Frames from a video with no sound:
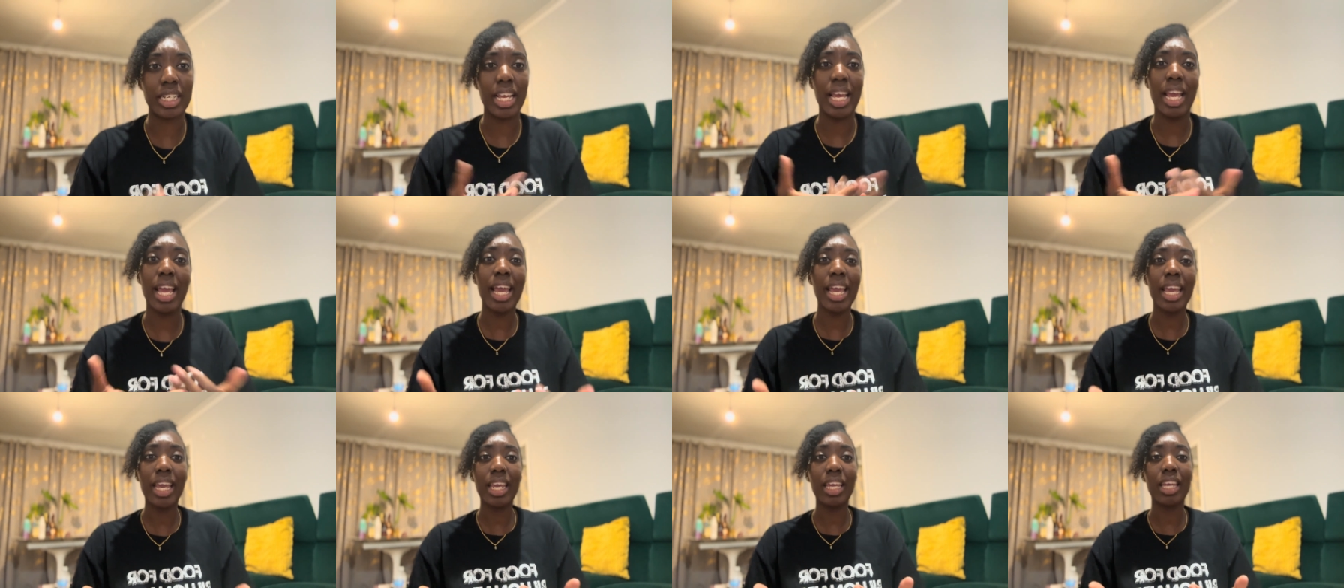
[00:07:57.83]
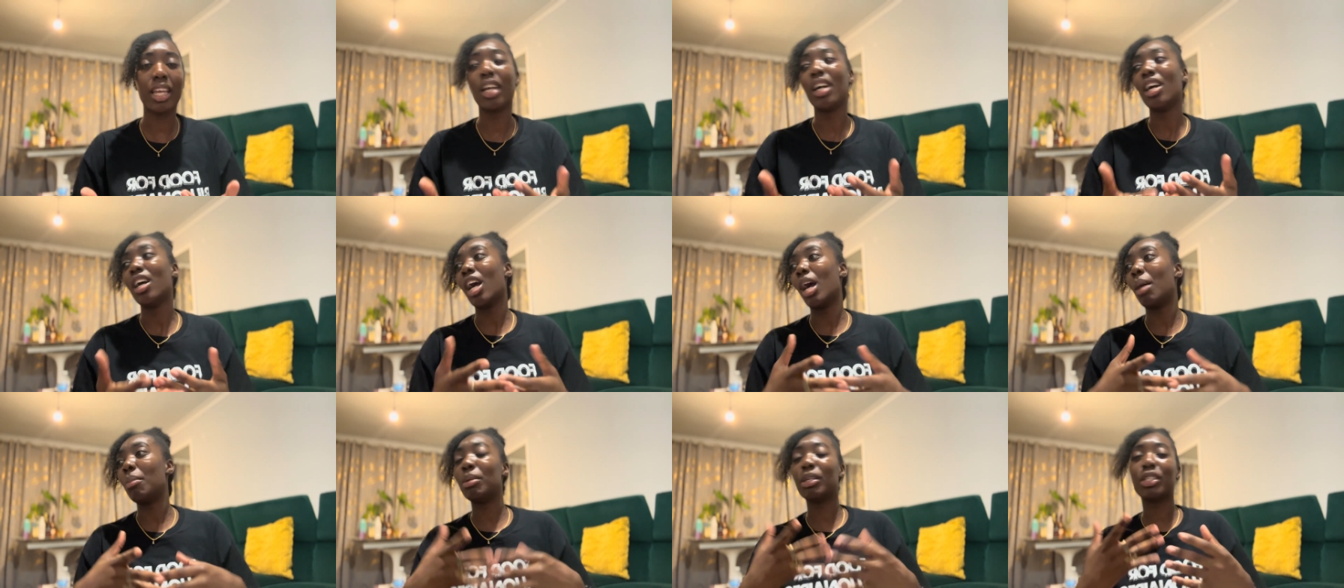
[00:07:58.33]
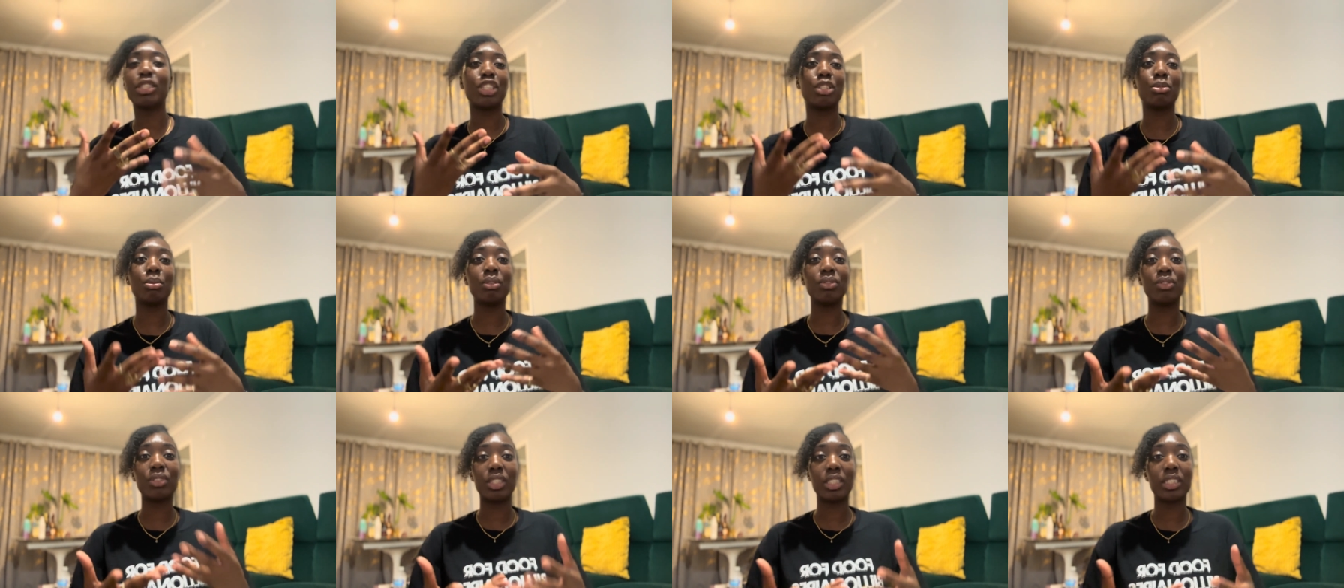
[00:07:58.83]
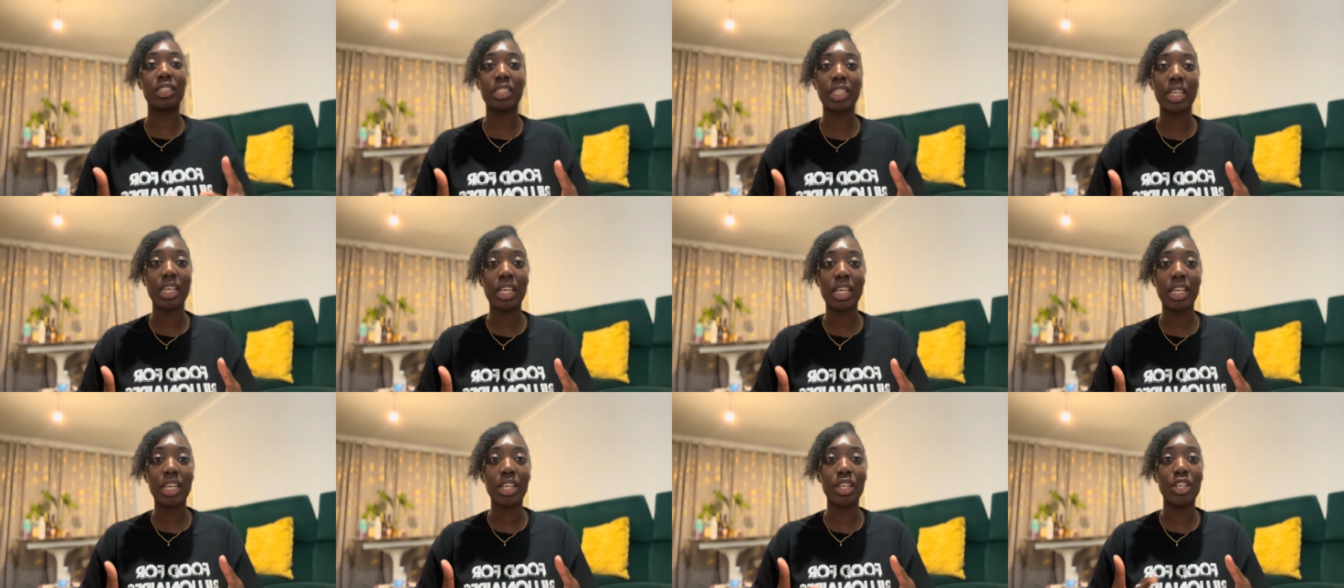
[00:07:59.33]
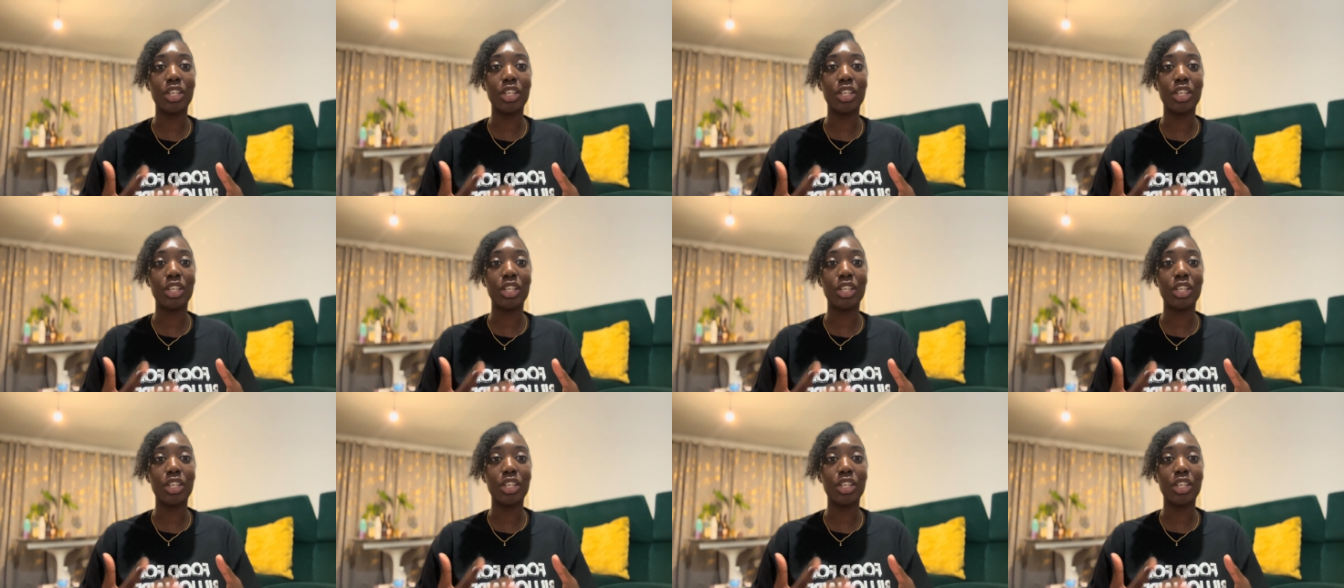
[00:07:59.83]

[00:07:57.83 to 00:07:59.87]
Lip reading: hey, I'm looking to move to this city,